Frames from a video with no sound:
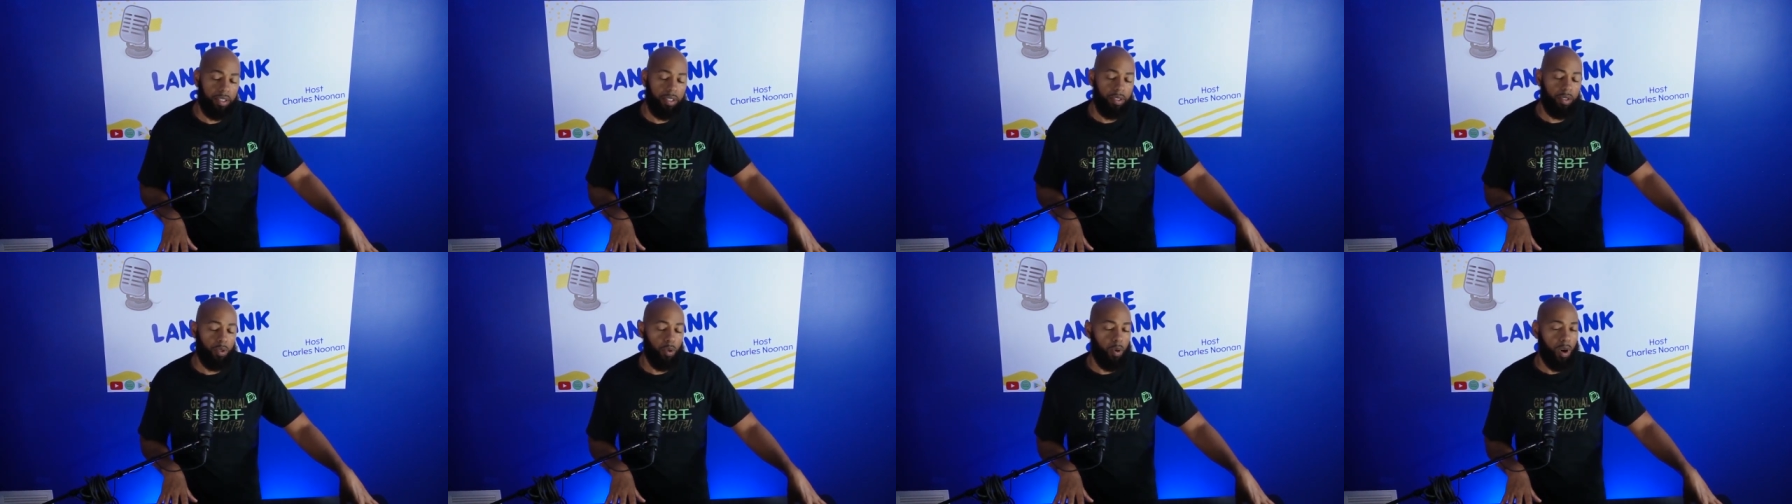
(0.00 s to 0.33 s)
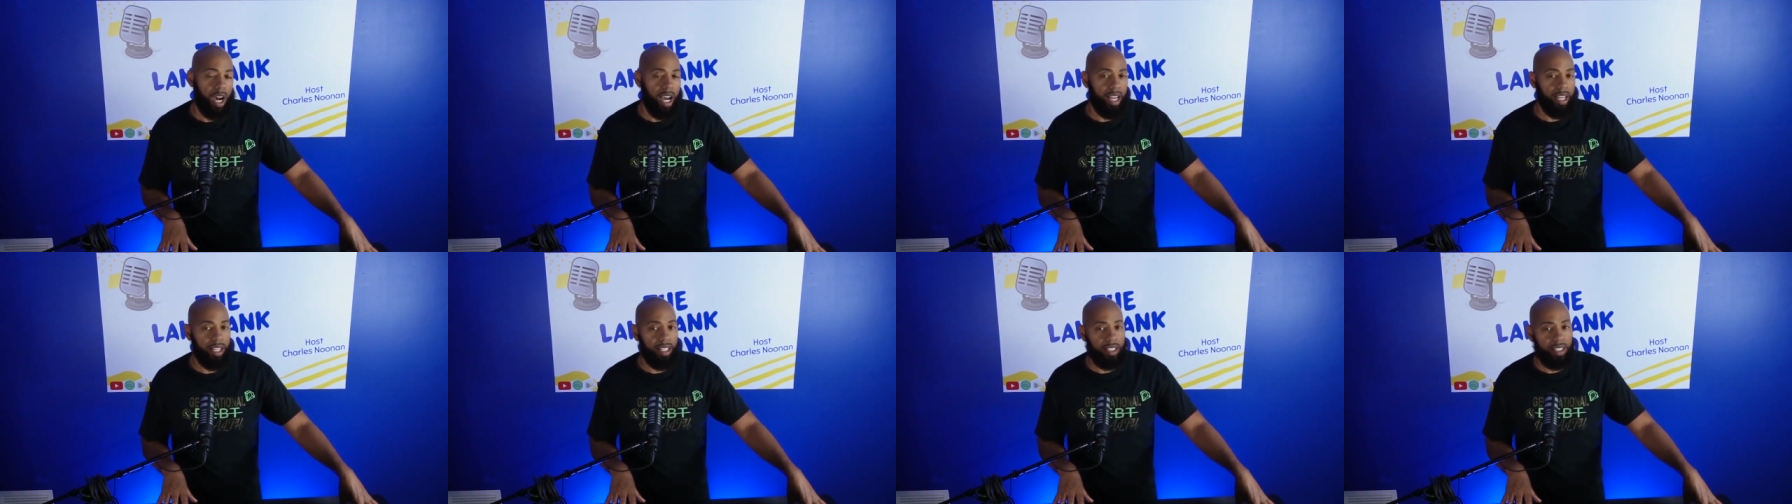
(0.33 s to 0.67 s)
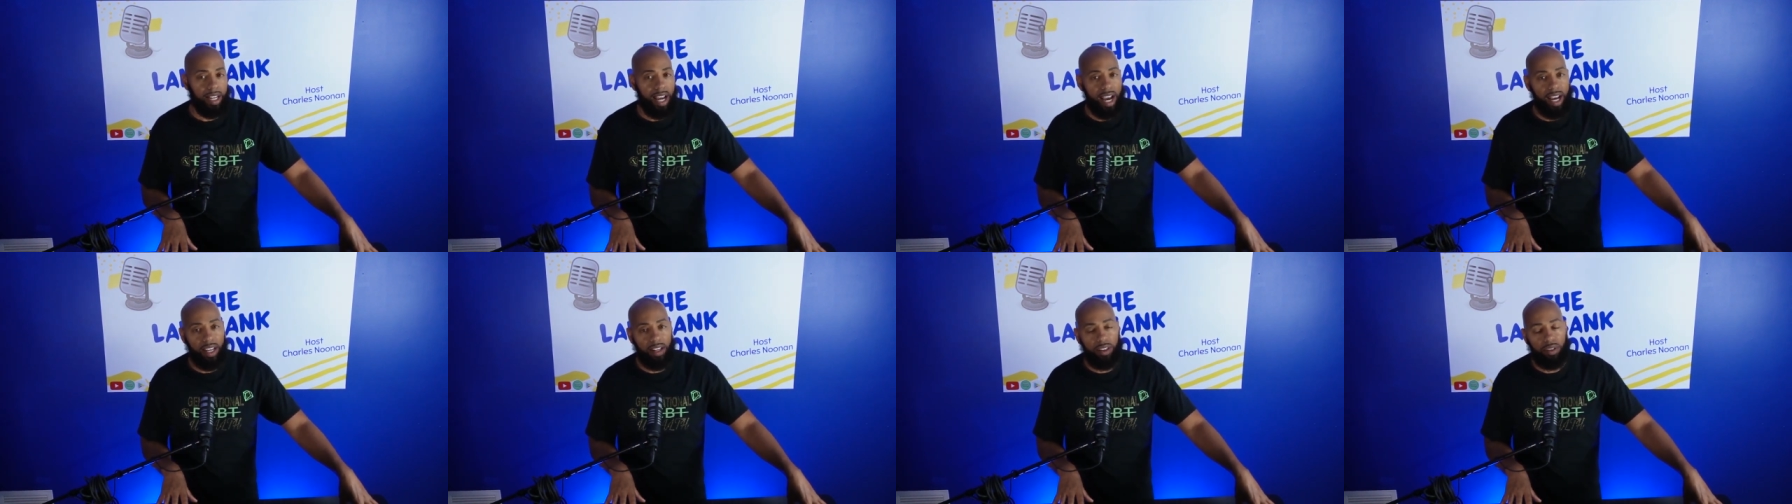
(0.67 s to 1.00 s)
quiet
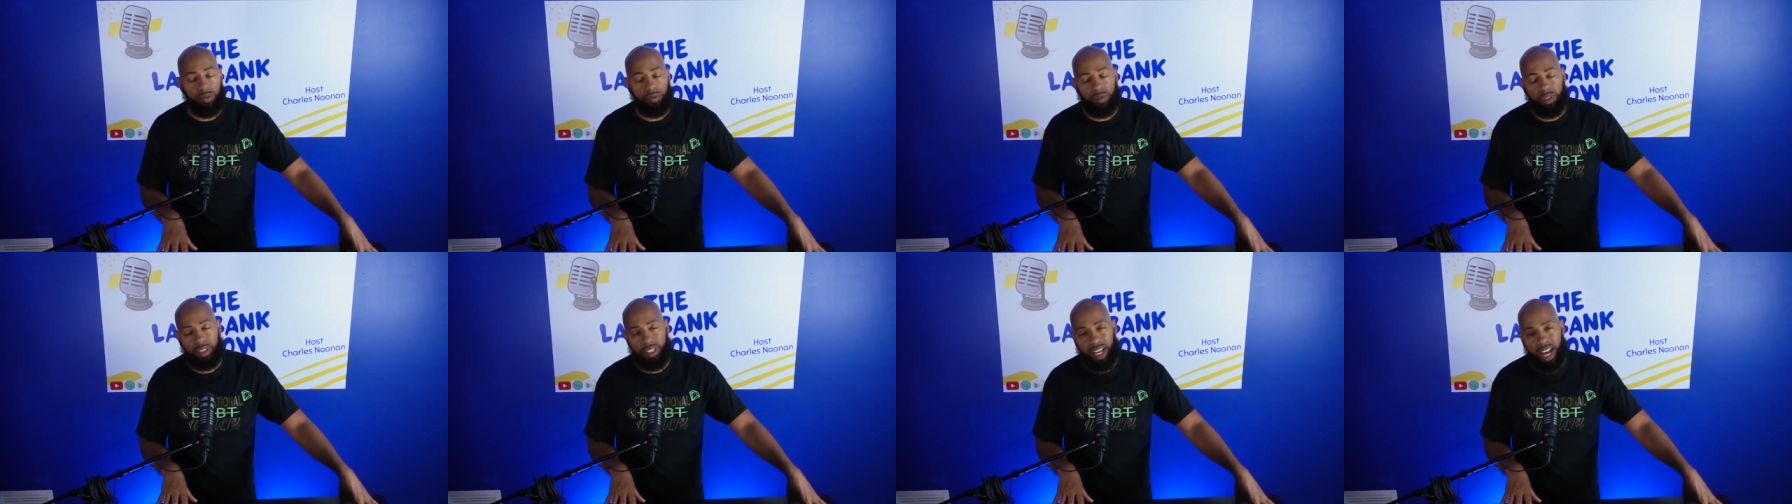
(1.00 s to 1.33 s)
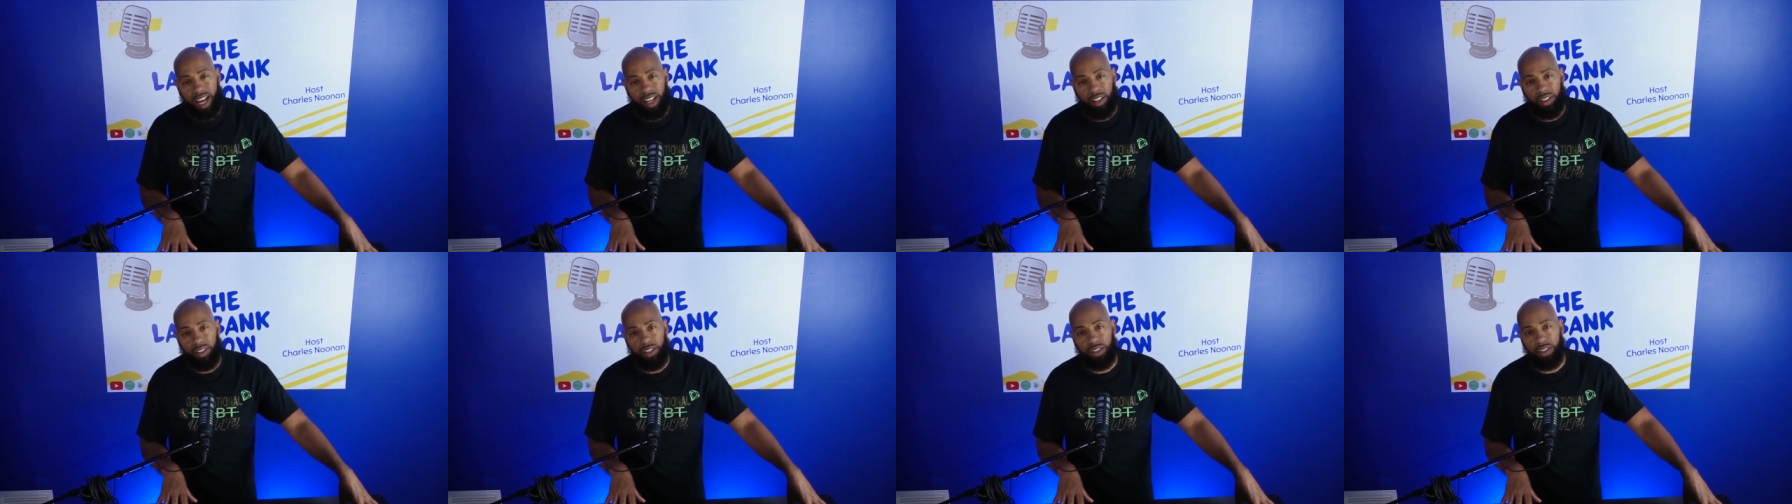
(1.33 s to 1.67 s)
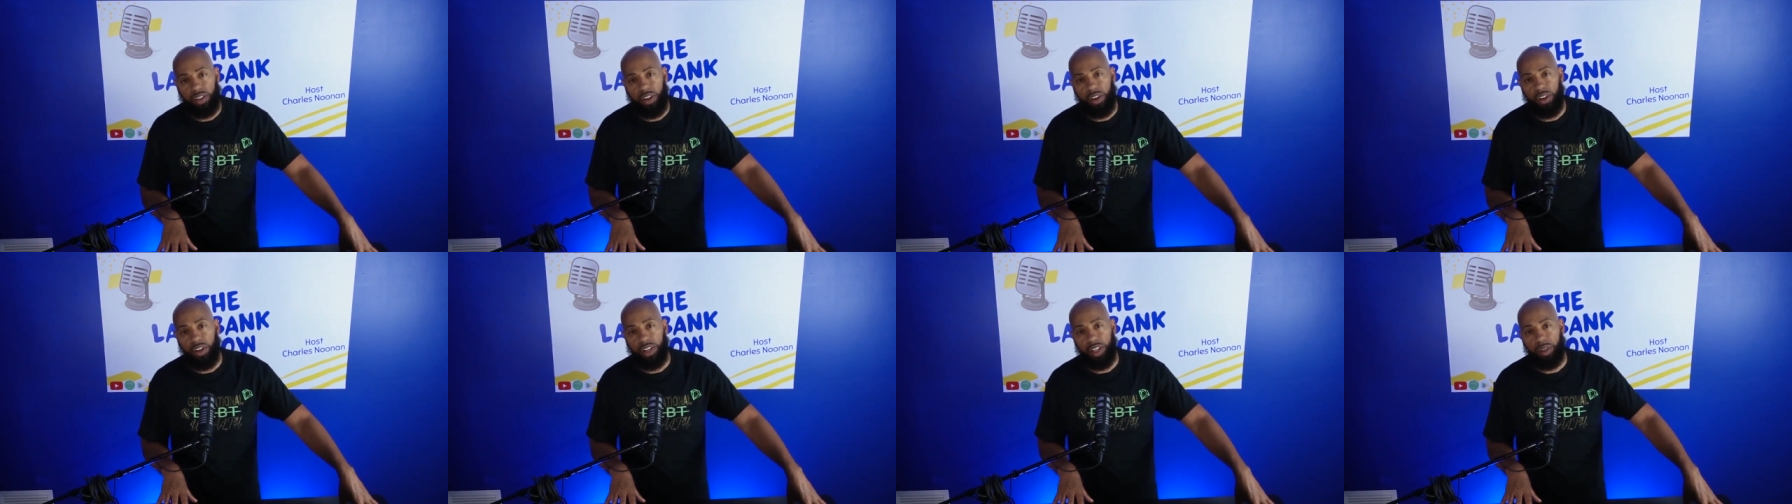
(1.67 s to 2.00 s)
title title
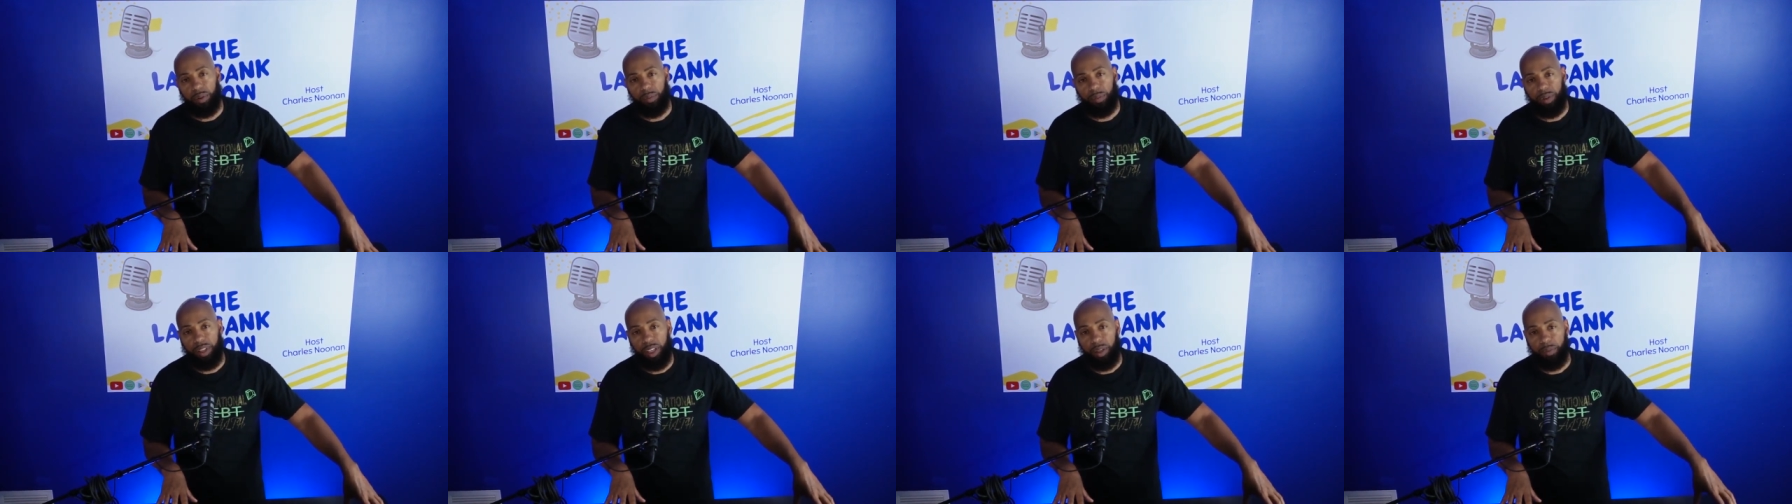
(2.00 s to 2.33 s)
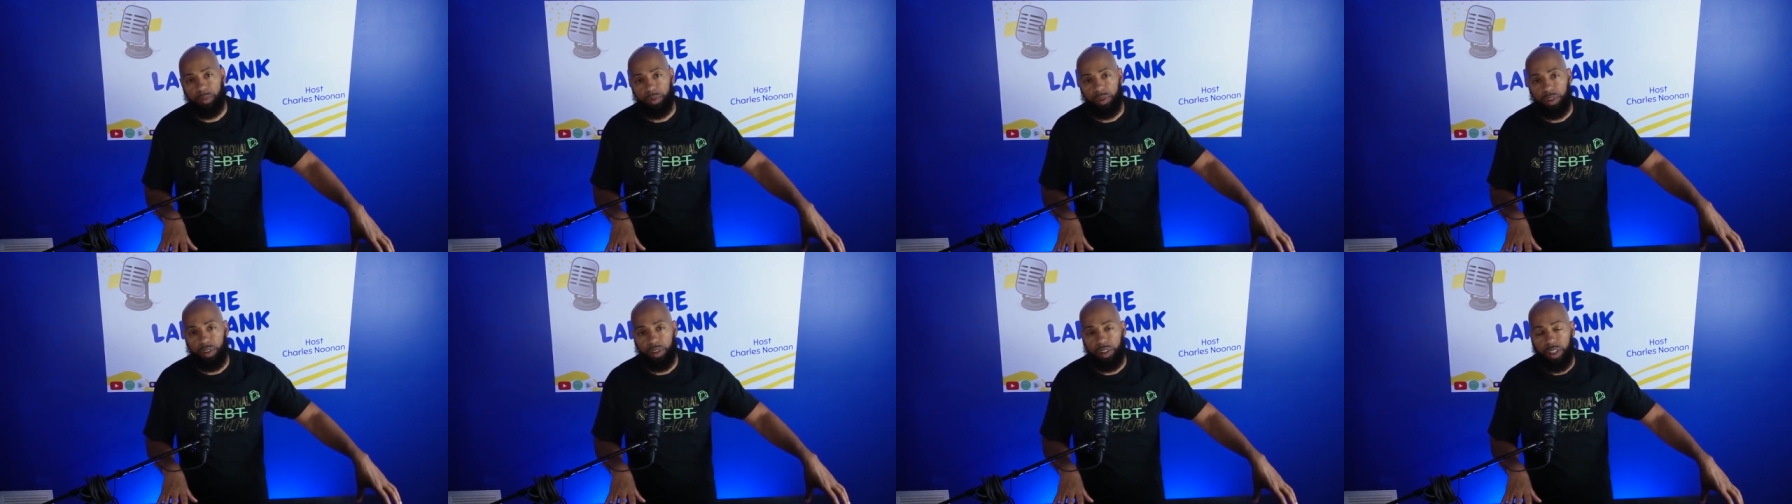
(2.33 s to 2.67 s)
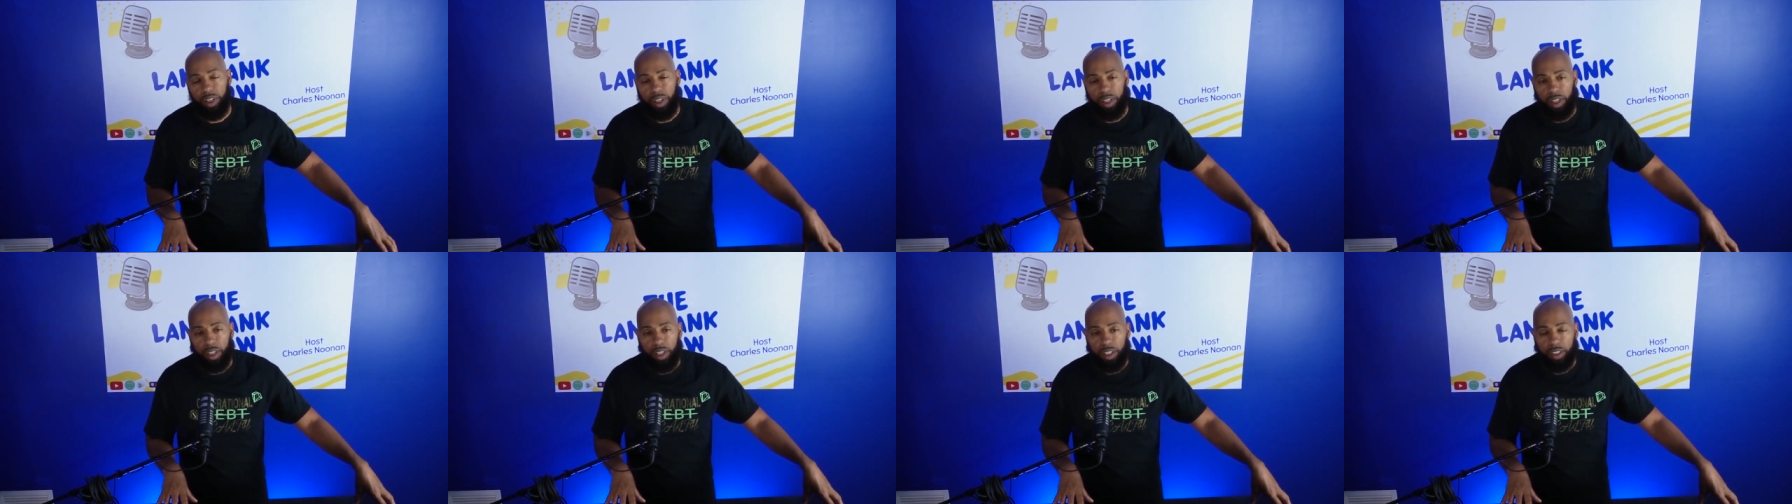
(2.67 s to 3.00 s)
attorney people,
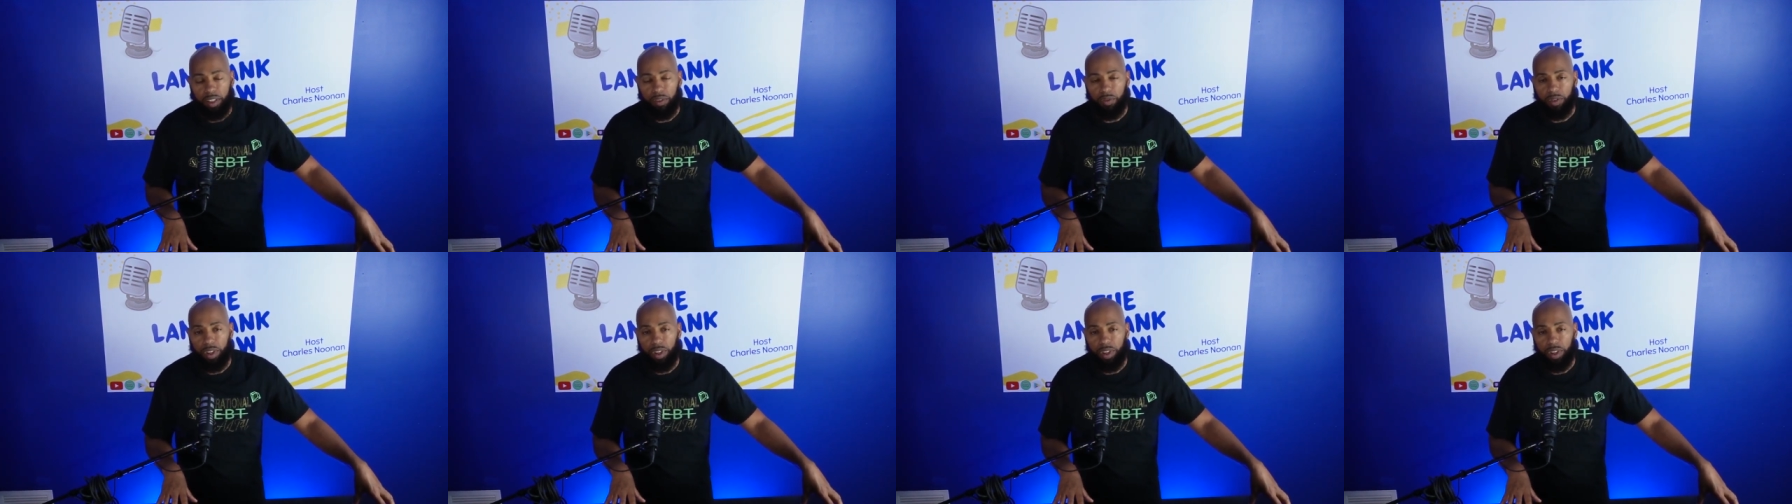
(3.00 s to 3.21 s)
the